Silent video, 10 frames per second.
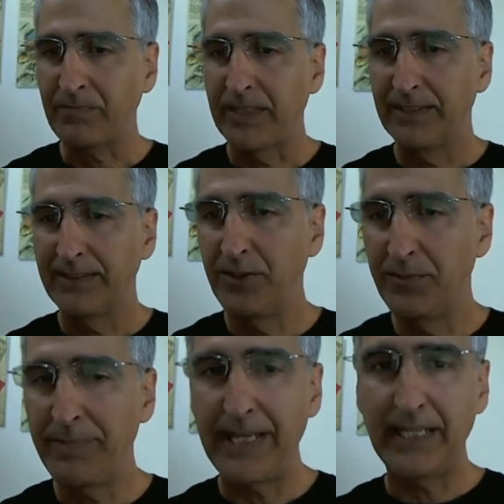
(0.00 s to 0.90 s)
You
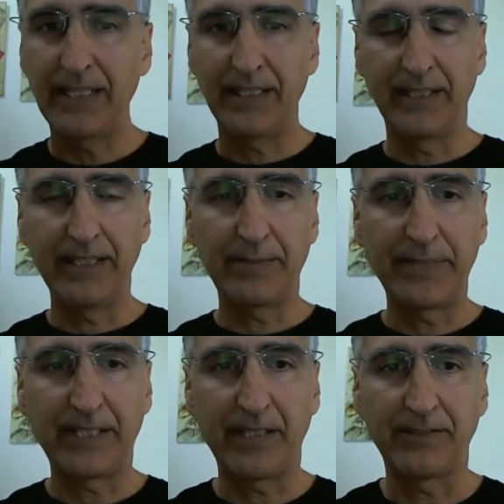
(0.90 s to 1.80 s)
need to be
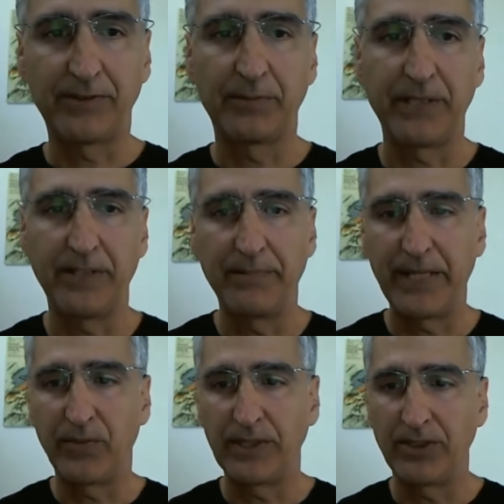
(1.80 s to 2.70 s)
careful, but you may
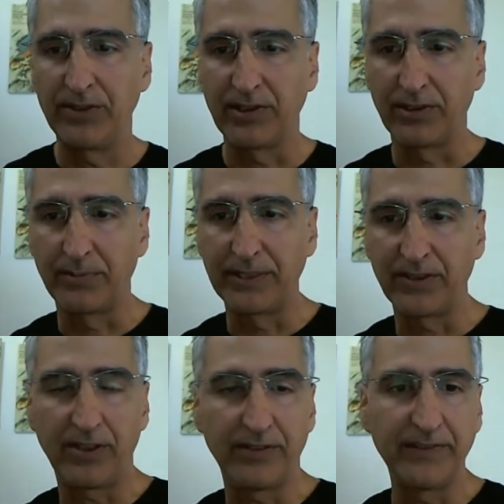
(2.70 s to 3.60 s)
want to use a little bit of
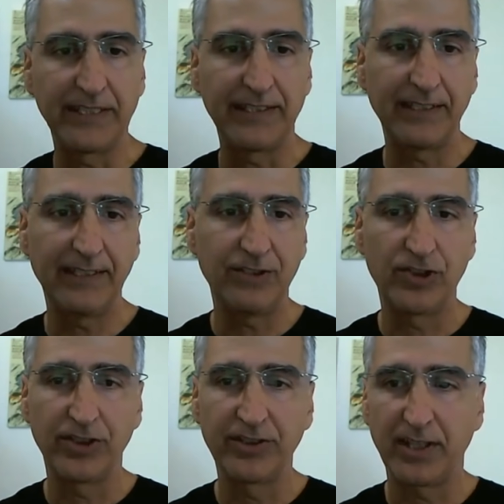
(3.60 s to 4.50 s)
solvent there. It
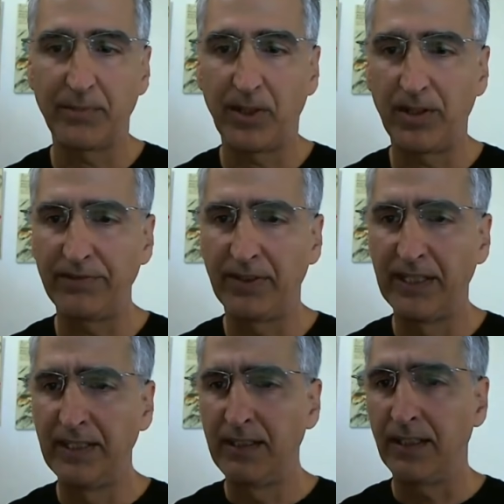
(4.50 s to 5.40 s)
should come off.
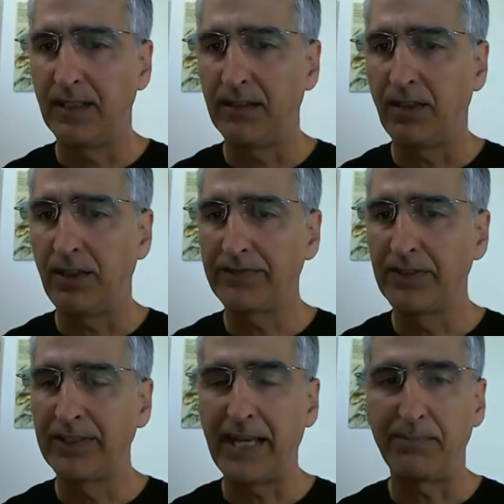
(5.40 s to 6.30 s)

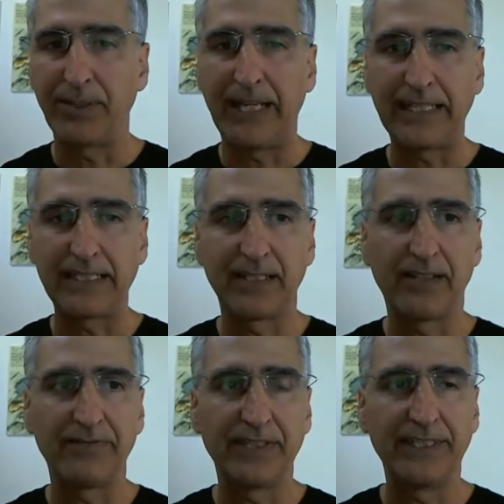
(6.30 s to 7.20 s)
Often that black
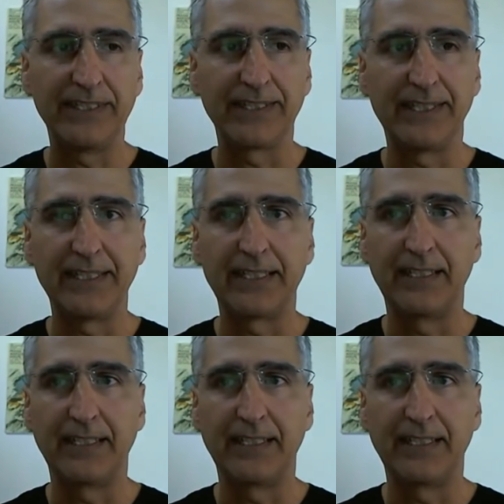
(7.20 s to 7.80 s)
stuff is like,